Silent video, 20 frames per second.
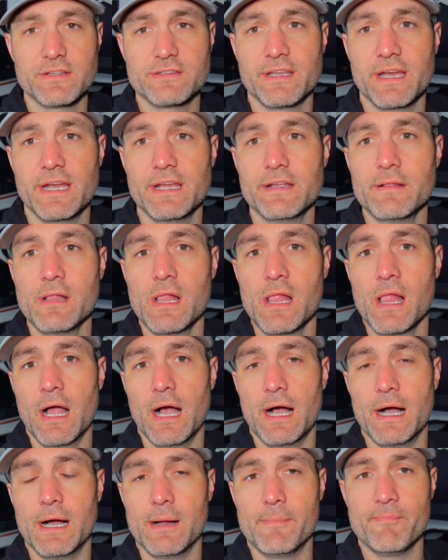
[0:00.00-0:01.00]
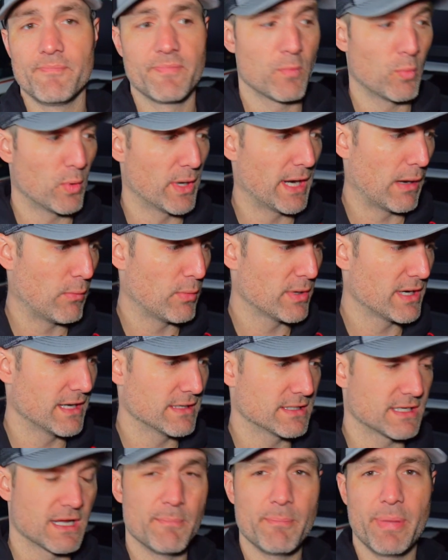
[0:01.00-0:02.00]
today. When I want
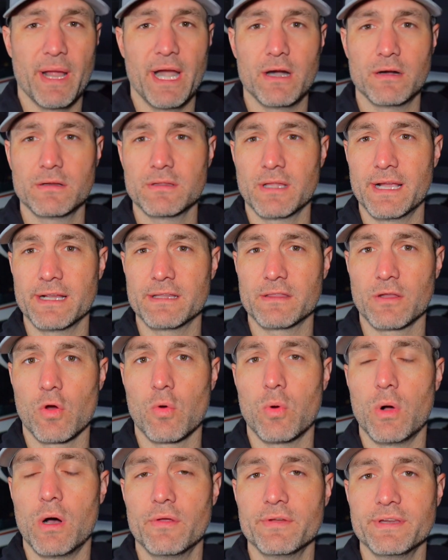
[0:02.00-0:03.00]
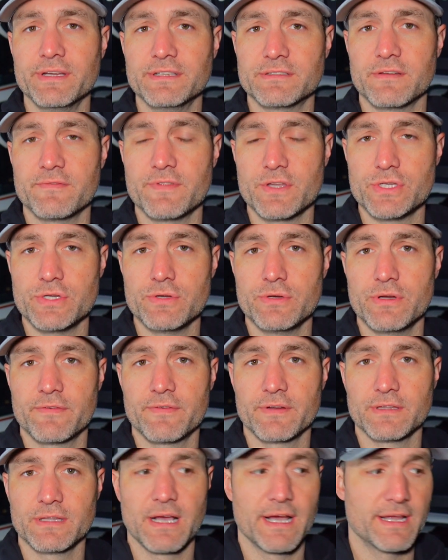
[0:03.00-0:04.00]
to compare like the qualities of the two
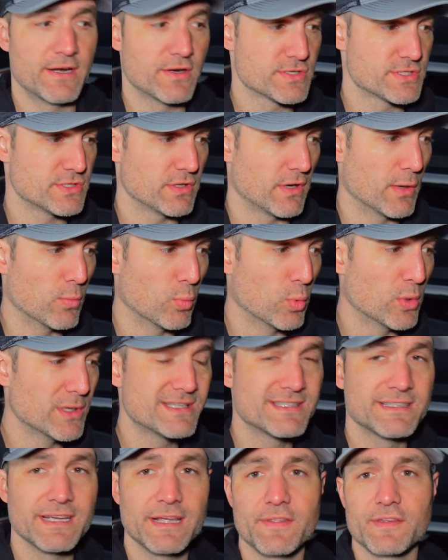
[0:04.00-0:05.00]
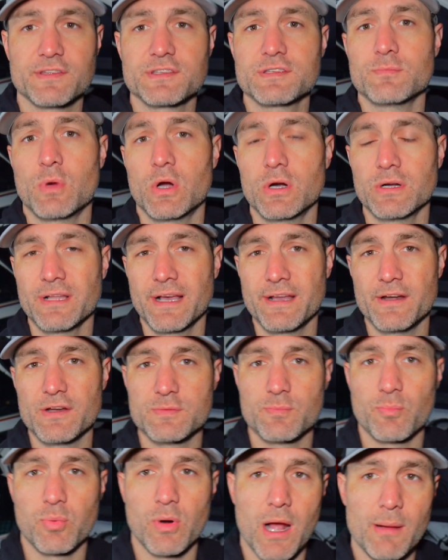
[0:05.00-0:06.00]
different liners. So I would say the Smart Liner's
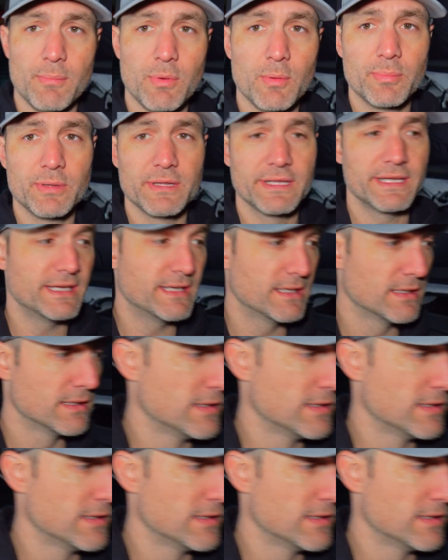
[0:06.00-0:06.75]
probably,